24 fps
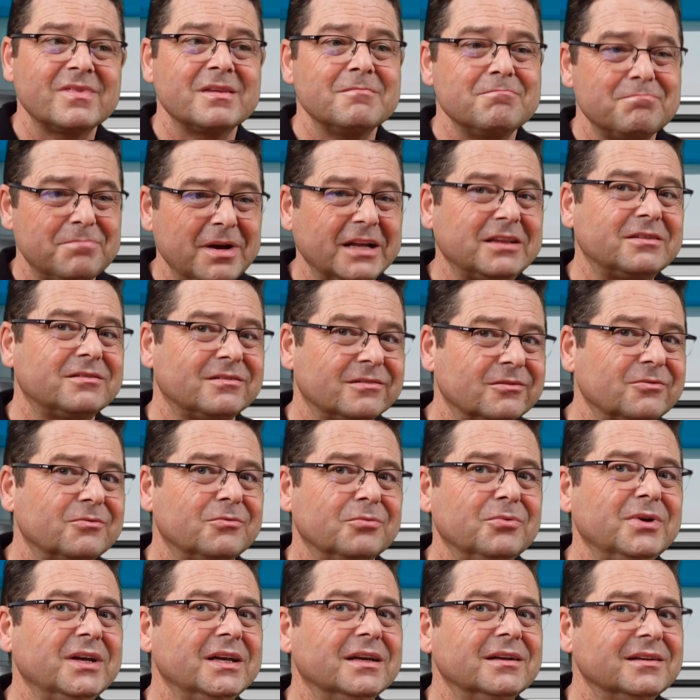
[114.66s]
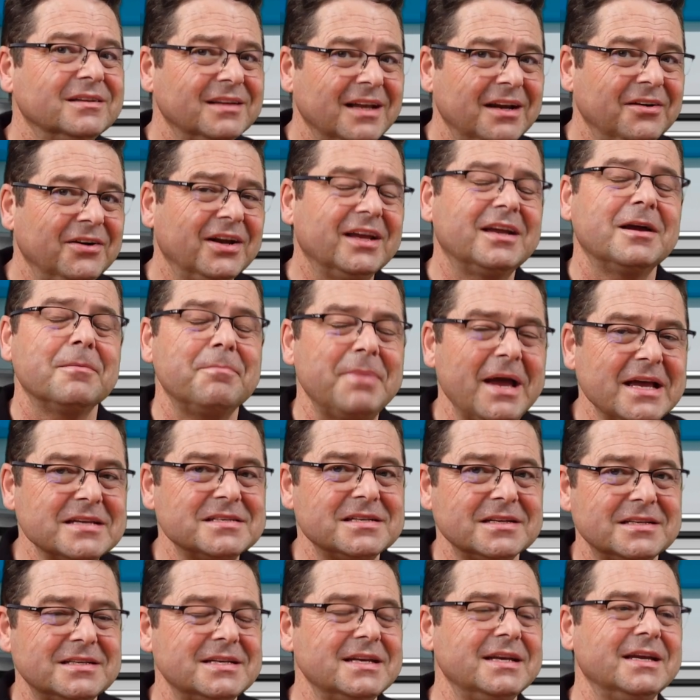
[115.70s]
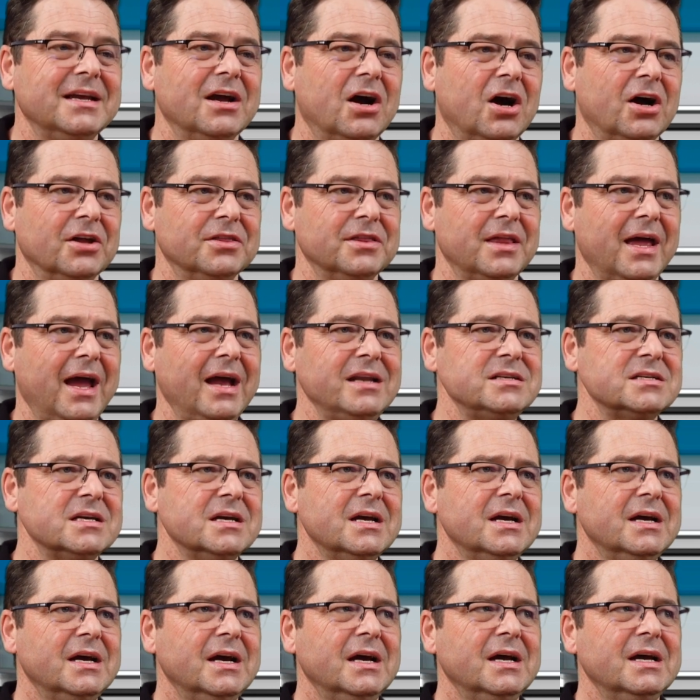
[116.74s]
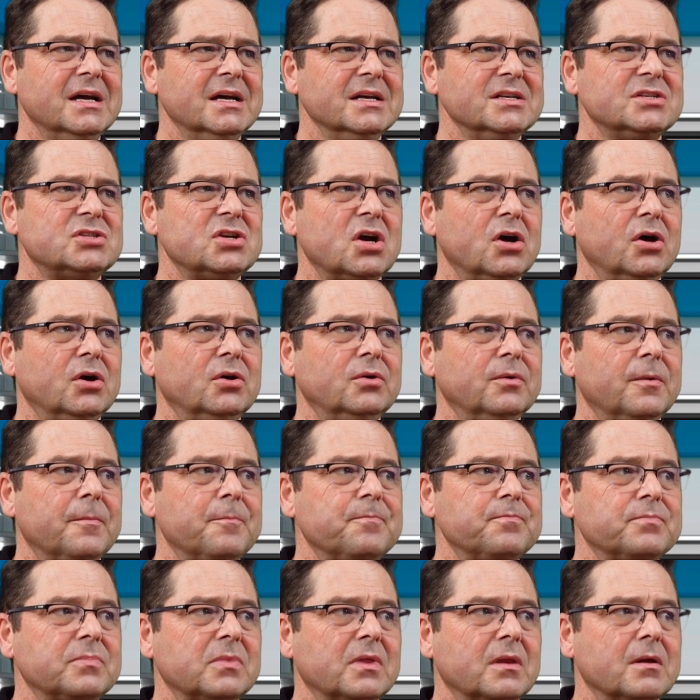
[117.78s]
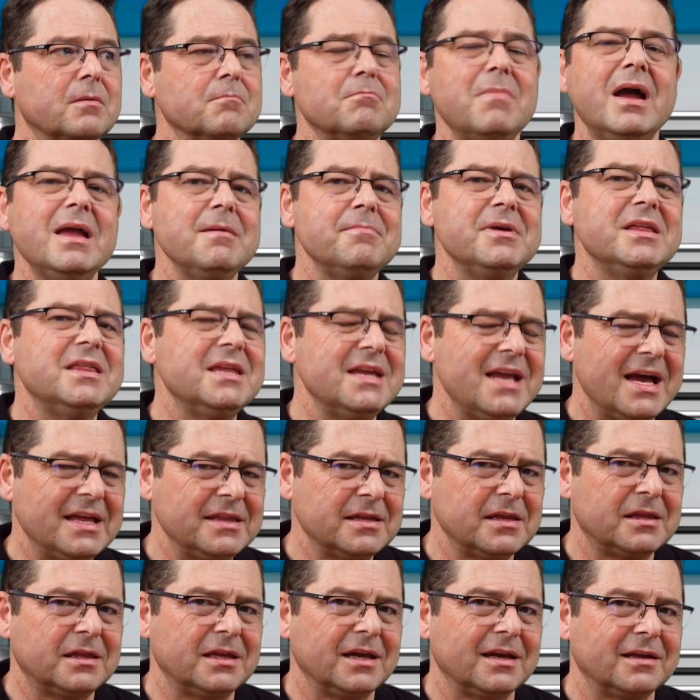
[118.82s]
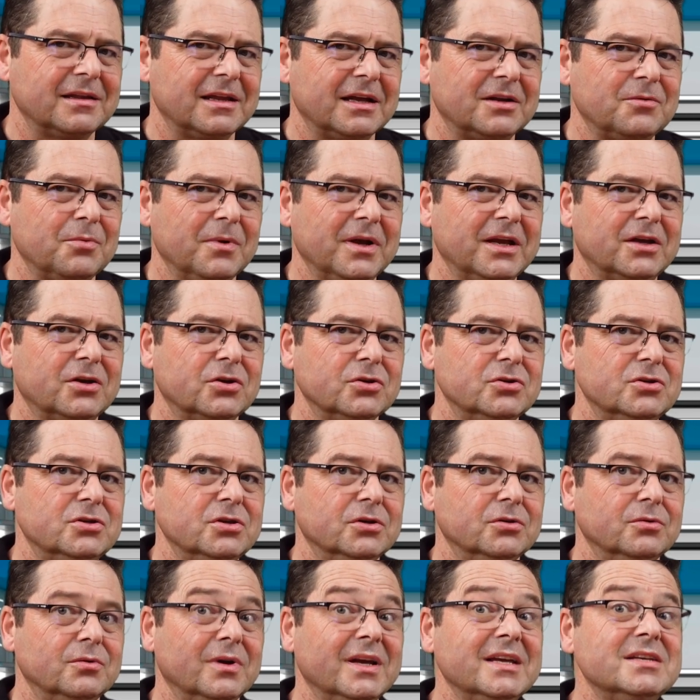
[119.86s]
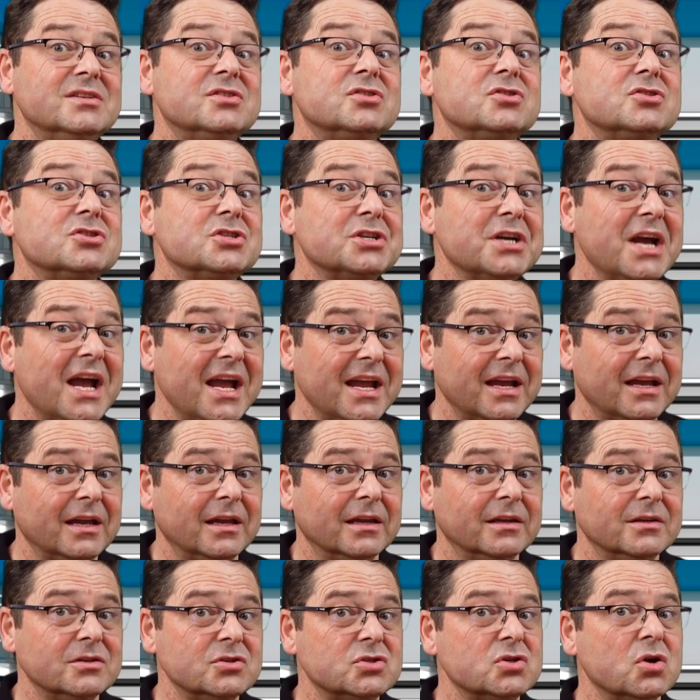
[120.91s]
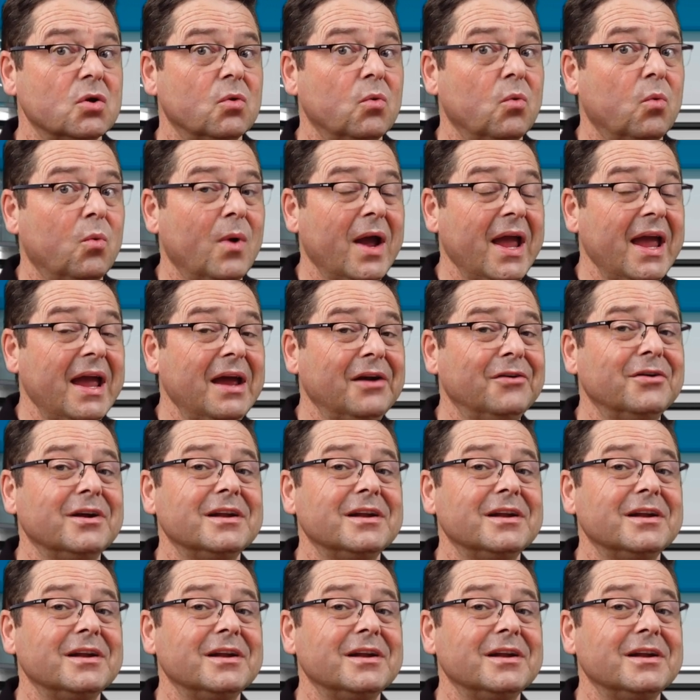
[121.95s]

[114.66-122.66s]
but we're nearing capacity on that. So maybe the other thing that we could do is change where